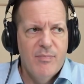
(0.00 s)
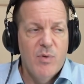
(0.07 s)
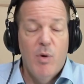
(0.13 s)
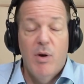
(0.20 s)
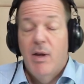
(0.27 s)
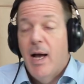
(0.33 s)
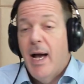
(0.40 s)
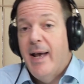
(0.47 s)

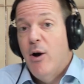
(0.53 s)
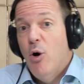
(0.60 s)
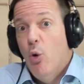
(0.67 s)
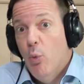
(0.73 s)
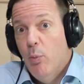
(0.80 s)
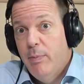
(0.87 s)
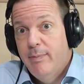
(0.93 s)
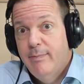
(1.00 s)
Well, I
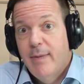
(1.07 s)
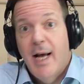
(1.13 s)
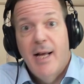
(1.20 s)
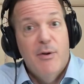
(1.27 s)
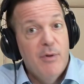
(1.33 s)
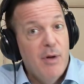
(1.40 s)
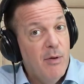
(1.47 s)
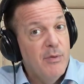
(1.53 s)
hope. I
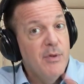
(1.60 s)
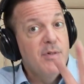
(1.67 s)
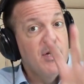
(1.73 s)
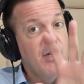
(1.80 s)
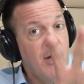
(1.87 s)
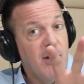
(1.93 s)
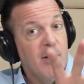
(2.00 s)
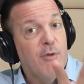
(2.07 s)
don't know. There's
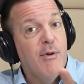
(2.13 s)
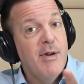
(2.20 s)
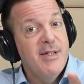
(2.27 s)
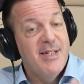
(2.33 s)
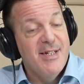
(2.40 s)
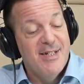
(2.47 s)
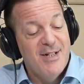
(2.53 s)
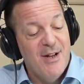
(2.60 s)
a lot of
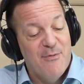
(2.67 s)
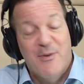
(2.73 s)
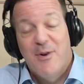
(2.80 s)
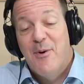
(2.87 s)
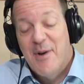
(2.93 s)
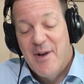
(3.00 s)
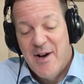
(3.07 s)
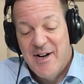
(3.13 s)
crazy stuff
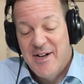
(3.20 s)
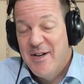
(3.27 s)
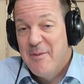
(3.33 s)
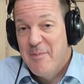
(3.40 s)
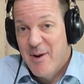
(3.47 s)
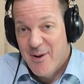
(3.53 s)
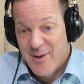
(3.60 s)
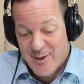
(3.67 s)
going on in
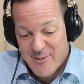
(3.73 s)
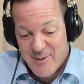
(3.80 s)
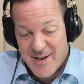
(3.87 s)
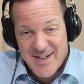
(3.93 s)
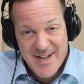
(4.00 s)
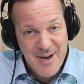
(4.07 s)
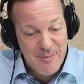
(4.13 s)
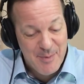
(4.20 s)
America
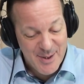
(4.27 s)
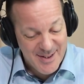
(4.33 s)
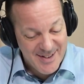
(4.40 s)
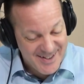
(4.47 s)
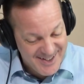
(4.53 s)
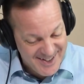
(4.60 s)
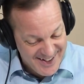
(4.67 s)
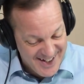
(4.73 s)
right now
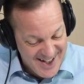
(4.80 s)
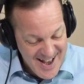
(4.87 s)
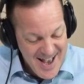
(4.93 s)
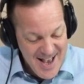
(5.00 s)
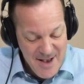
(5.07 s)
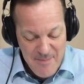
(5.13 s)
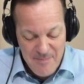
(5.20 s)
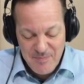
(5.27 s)
politically.
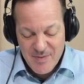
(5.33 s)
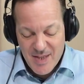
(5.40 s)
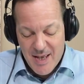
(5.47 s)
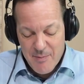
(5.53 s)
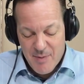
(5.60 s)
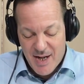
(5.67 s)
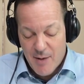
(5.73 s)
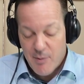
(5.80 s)

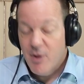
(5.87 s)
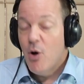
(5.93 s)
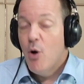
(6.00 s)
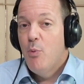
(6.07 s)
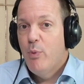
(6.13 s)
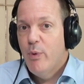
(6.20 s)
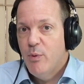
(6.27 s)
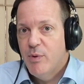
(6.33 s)
But I would
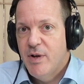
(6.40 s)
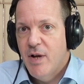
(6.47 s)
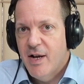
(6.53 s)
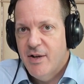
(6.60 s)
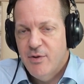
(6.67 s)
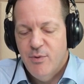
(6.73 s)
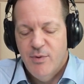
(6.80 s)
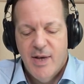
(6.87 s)
hope we
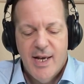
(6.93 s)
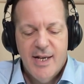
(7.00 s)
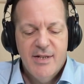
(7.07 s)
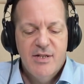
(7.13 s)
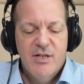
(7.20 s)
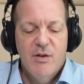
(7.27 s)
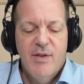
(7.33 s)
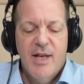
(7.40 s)
not do that.
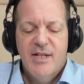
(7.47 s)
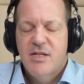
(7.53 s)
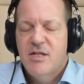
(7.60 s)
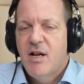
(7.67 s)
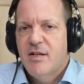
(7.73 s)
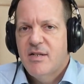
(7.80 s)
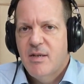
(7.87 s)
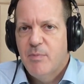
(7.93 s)
So that's
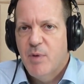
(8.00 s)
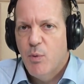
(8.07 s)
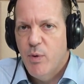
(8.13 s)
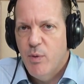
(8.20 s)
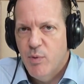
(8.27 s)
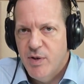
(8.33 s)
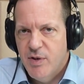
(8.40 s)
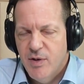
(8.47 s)
not something
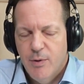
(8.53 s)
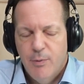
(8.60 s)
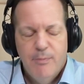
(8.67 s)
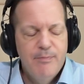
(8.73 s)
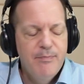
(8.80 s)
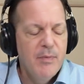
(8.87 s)
we would do.